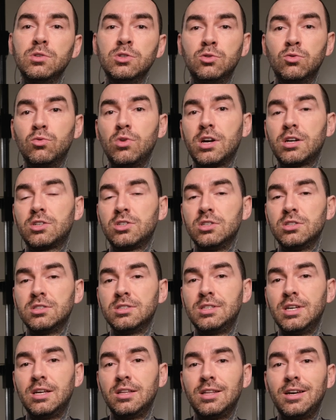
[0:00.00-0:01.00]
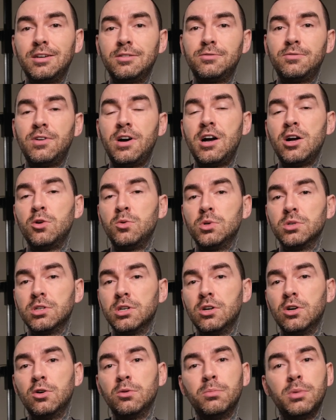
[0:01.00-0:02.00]
directions that that file will
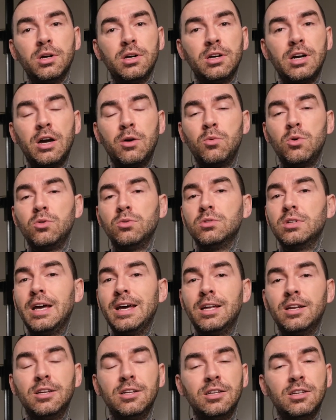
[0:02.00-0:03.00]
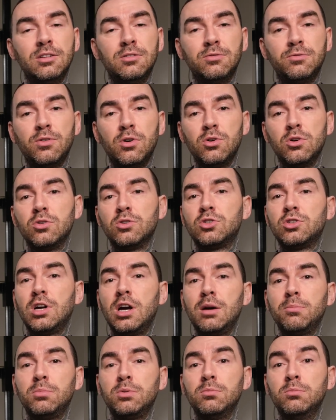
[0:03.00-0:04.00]
go, but I won't edit it in
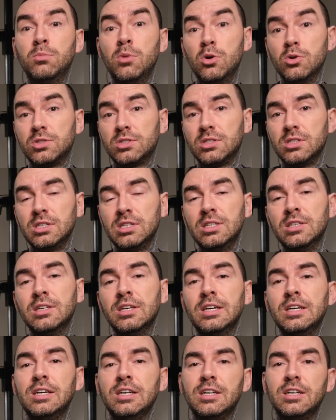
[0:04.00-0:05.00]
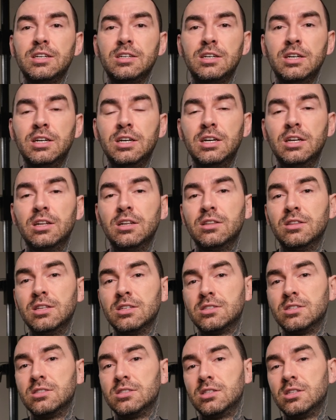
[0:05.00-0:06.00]
Photoshop mostly. And
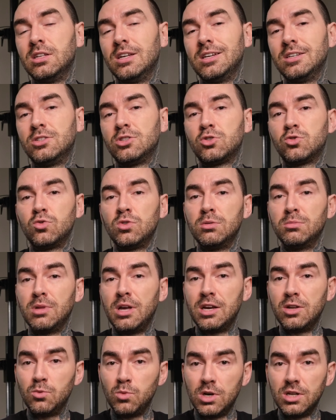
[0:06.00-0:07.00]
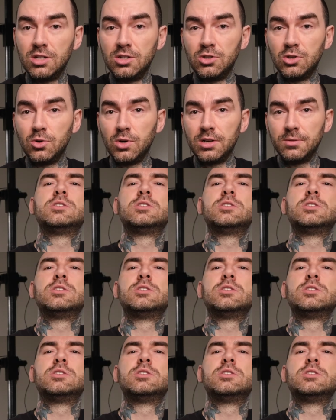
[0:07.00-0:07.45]
this is the nice streamlined way to do it.